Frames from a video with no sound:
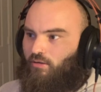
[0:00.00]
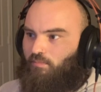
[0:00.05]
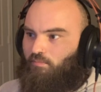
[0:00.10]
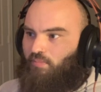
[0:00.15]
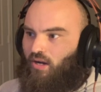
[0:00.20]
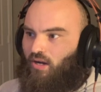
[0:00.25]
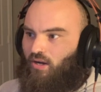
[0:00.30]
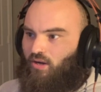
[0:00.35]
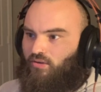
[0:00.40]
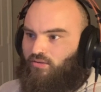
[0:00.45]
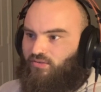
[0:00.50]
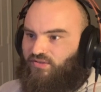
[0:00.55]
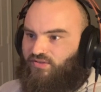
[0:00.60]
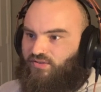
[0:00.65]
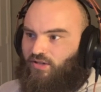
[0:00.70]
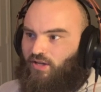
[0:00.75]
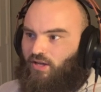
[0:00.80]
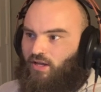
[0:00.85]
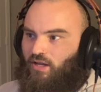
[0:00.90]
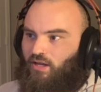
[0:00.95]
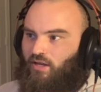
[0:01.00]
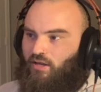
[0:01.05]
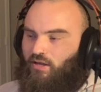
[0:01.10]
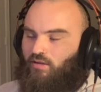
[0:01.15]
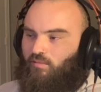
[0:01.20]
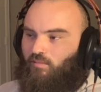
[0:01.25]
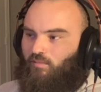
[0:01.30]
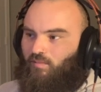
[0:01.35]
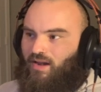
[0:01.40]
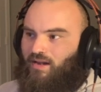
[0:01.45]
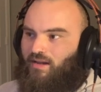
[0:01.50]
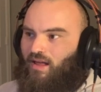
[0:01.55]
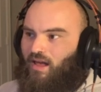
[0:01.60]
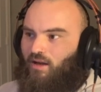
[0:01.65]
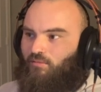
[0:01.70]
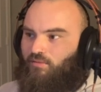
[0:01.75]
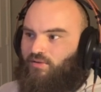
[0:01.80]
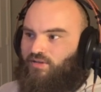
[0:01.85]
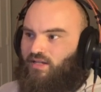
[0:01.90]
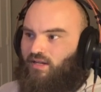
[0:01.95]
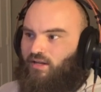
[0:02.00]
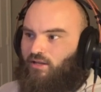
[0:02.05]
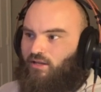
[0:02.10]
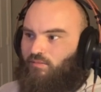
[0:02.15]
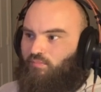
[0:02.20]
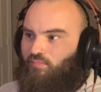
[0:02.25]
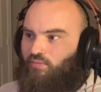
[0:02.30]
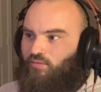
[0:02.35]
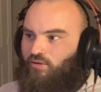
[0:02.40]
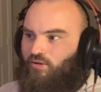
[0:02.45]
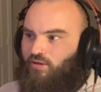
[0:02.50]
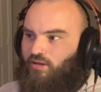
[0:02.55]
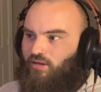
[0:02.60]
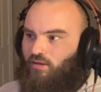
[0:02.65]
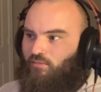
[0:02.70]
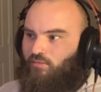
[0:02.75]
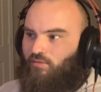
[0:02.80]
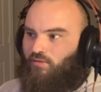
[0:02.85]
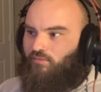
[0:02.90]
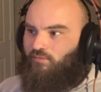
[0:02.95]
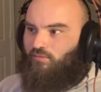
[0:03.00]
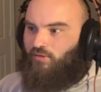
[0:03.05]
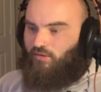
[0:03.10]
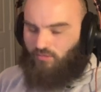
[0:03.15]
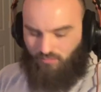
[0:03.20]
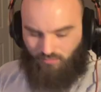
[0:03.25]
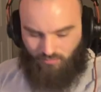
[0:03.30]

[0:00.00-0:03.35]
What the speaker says: post. Right now we're sending it pre. I wonder if we...